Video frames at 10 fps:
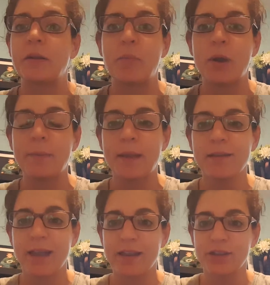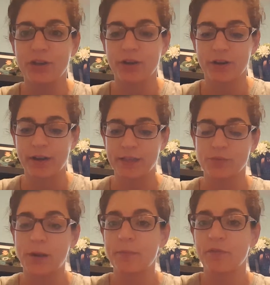an appointment and
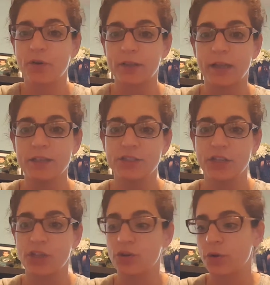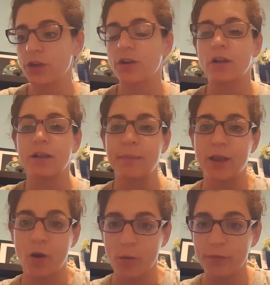it's right before lunch and you know you're not going to be
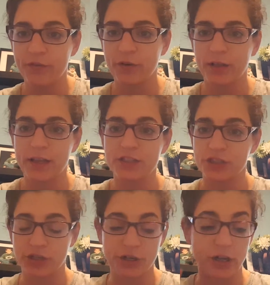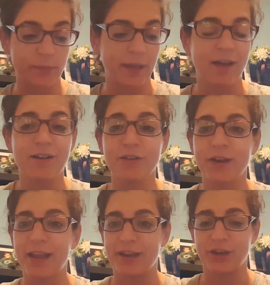home before lunch and you're going to be
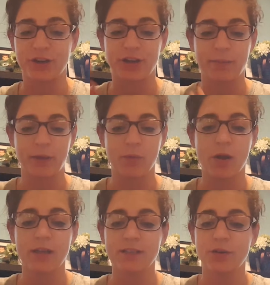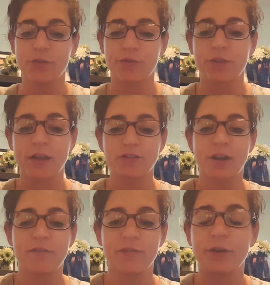hungry and you're going to be wanting to go through that
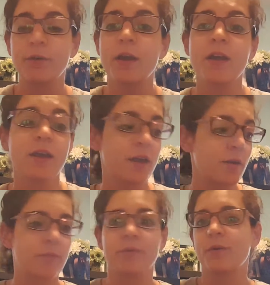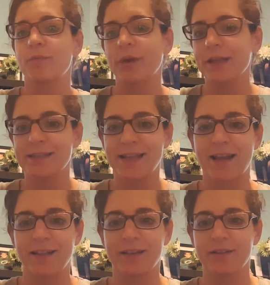drive-thru, bring a
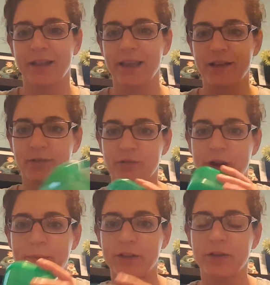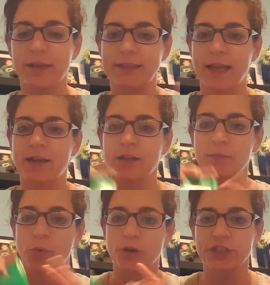salad. Like, grab your little containers,
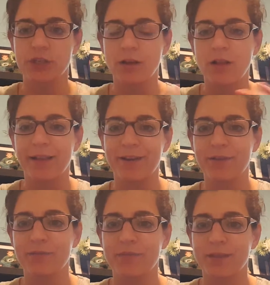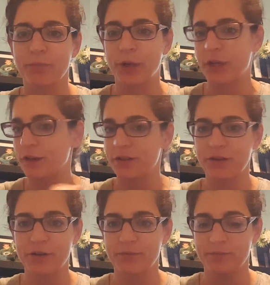portion it all out, put it in a
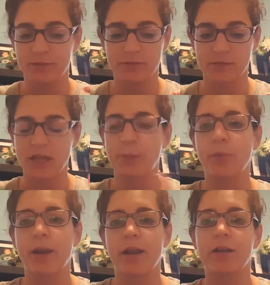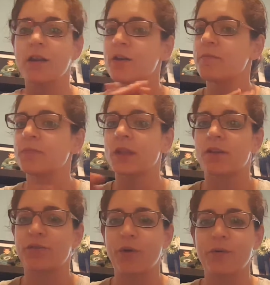little Tupperware,
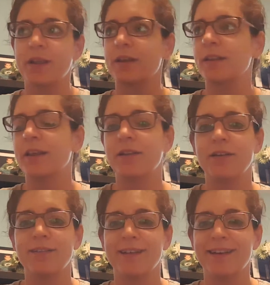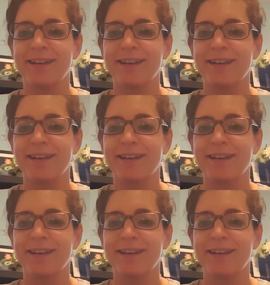throw it in a little